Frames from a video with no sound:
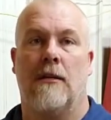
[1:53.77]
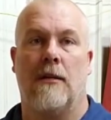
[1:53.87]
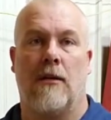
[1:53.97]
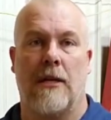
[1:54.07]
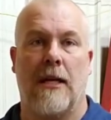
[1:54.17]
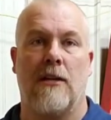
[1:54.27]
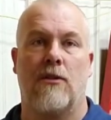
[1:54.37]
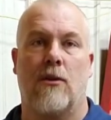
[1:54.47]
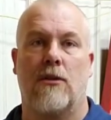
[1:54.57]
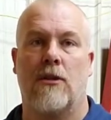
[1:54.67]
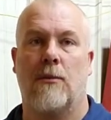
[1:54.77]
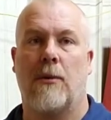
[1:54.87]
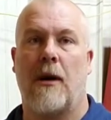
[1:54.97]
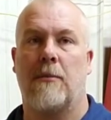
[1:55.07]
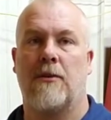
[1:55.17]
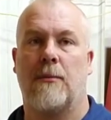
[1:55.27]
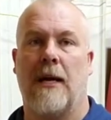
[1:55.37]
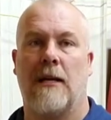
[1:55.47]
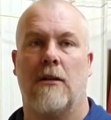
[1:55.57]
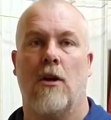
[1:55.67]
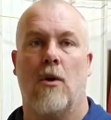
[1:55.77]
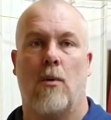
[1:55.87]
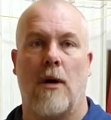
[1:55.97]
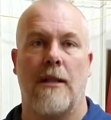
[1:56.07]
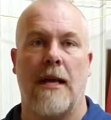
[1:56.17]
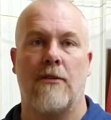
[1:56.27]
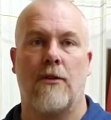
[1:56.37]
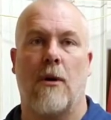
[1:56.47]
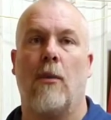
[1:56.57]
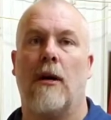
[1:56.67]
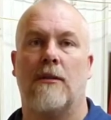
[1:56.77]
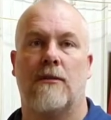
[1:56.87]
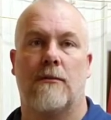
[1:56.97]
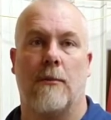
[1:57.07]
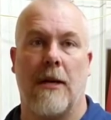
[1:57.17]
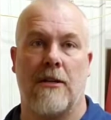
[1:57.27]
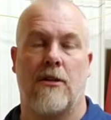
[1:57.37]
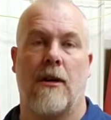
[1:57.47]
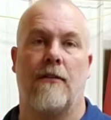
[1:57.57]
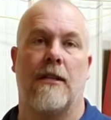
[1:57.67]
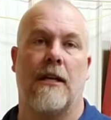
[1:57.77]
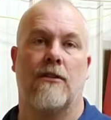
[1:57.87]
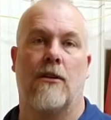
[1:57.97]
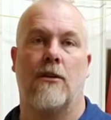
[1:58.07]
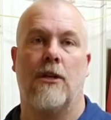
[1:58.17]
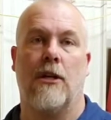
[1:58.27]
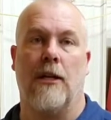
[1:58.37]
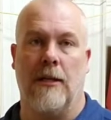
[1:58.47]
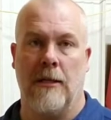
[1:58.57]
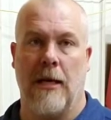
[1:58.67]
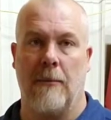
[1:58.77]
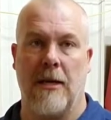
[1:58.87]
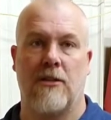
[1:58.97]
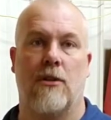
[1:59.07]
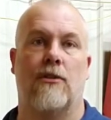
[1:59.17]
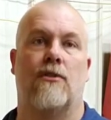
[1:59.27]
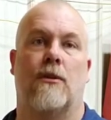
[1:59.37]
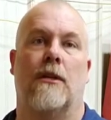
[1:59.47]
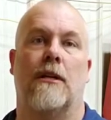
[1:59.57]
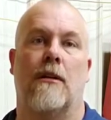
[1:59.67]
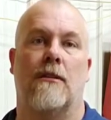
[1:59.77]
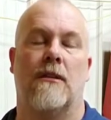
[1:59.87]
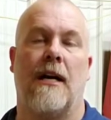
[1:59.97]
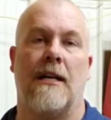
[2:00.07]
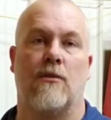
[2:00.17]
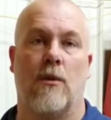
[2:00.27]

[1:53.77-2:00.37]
get it torqued to the proper spec, run that drill once to make sure everything's all good and make sure it's drilling on size.